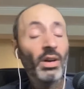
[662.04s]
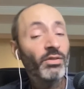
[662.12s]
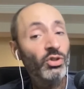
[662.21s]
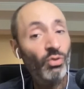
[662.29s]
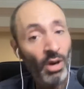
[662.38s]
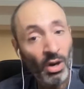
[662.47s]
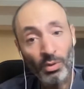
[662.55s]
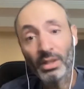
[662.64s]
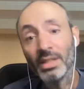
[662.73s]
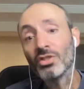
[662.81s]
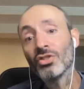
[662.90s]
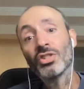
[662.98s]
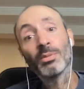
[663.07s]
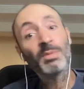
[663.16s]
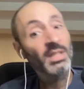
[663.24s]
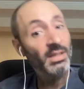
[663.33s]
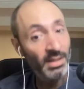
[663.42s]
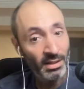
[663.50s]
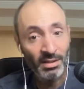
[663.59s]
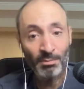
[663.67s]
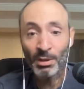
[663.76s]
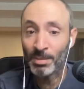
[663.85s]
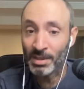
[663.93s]
strong relationships and a sense and
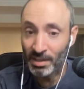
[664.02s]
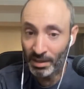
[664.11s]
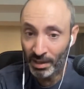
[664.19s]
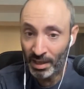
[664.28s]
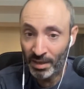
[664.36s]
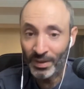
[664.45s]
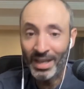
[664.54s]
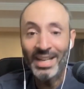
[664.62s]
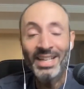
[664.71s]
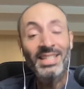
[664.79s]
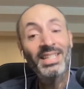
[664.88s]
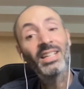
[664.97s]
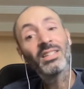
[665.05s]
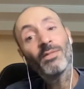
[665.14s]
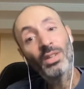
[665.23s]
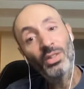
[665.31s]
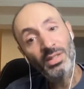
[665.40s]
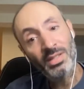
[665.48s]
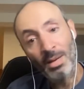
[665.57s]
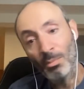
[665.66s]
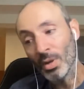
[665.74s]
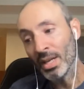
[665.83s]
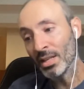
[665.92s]
purpose in life, tend to feel the same
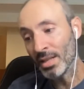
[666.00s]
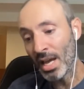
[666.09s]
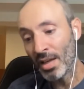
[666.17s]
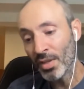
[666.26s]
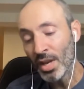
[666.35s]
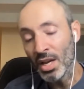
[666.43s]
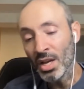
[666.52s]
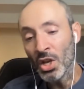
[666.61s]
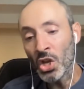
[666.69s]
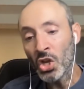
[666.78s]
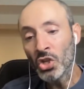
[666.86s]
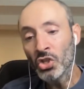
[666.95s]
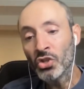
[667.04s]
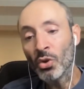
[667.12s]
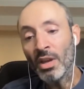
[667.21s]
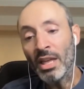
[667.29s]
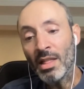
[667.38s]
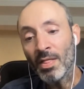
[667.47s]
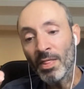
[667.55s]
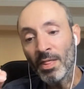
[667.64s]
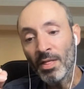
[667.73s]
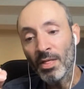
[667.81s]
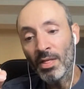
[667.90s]
way in death. So,
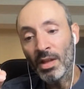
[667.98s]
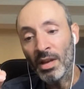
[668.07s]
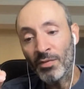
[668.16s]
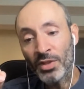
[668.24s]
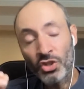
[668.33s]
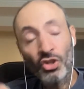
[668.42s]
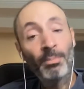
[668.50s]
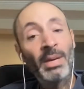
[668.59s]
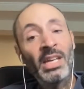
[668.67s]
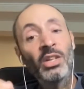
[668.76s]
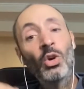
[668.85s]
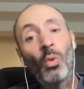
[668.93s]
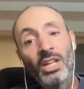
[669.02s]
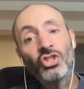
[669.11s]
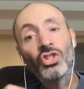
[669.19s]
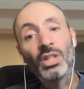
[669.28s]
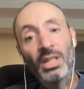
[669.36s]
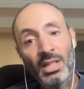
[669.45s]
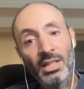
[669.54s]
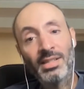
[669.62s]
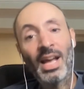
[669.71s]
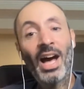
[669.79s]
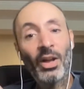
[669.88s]
if the germane question is,
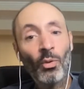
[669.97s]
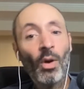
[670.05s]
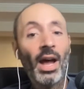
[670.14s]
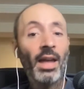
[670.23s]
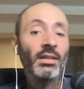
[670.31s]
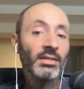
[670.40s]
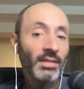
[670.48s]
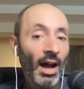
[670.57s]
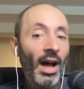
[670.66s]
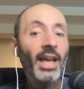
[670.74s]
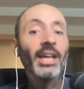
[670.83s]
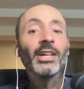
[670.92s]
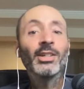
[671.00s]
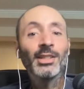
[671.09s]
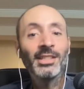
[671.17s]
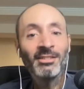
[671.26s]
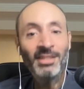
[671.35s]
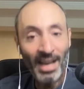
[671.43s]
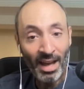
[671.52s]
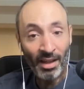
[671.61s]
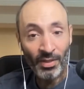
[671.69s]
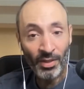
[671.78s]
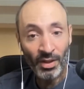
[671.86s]
how do I die a good
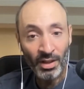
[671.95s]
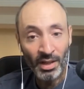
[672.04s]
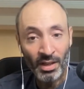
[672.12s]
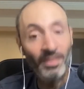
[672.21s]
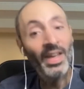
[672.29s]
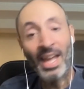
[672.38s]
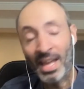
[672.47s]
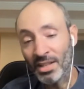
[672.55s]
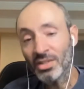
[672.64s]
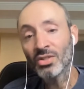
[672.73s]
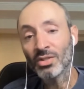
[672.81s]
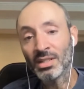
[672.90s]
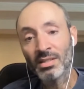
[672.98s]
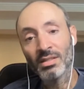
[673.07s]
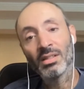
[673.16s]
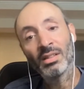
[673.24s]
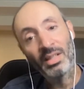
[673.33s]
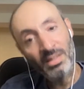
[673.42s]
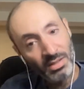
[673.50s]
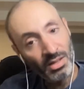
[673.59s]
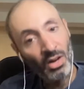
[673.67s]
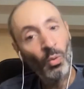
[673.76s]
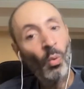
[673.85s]
death? The answer is, let's
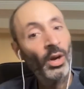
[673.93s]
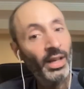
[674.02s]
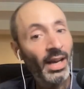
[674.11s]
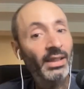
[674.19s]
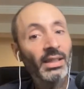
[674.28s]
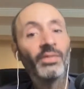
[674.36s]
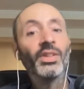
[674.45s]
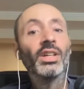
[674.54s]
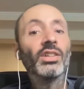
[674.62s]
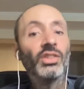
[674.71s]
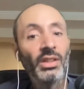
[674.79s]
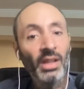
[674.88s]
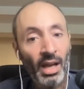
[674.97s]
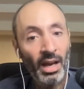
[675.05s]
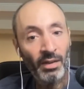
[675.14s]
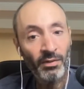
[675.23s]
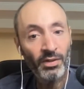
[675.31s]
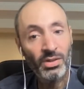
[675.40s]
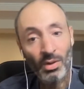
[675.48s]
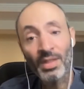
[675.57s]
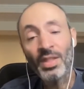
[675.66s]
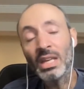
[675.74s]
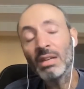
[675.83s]
start working on living a good life. So, I
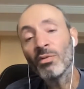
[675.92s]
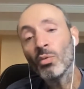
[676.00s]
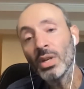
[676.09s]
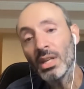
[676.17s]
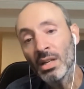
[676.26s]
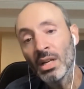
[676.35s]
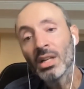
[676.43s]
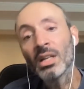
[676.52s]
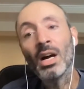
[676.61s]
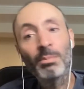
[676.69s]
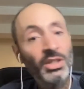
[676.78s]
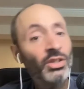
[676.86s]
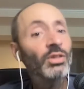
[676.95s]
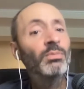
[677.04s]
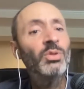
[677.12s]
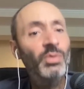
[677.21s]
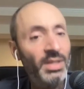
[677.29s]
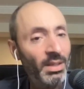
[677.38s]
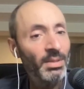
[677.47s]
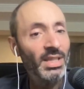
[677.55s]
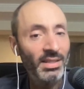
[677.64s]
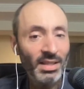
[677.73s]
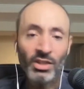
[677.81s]
think if we come to terms with some of
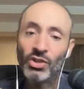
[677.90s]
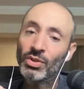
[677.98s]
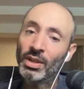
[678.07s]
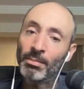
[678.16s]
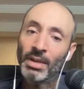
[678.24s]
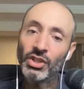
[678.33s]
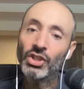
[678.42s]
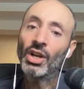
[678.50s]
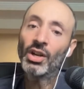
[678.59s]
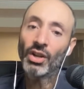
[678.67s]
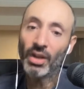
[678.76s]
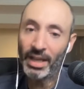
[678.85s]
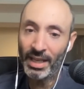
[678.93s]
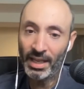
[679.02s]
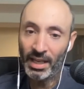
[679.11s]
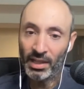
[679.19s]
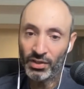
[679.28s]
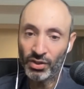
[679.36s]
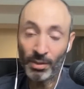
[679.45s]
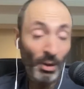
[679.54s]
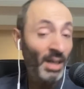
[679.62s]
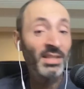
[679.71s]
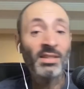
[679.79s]
these issues at a much younger age, the
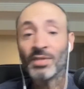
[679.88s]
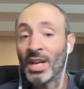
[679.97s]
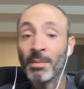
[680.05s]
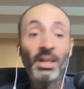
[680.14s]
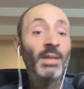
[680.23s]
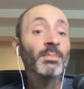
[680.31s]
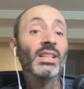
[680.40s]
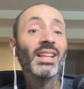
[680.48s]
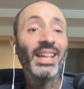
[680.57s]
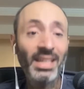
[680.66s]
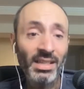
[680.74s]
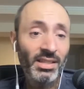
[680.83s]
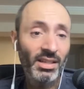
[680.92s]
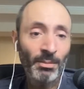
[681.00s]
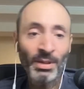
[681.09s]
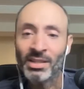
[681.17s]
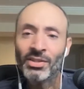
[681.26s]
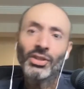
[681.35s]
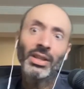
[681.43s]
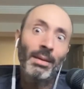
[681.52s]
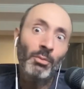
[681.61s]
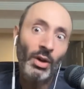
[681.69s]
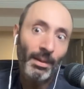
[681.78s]
process of dying becomes a lot easier because you're a lot
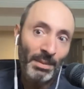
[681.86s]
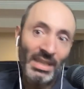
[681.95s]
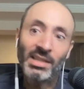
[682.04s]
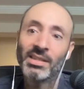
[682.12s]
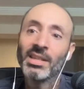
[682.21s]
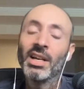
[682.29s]
more at peace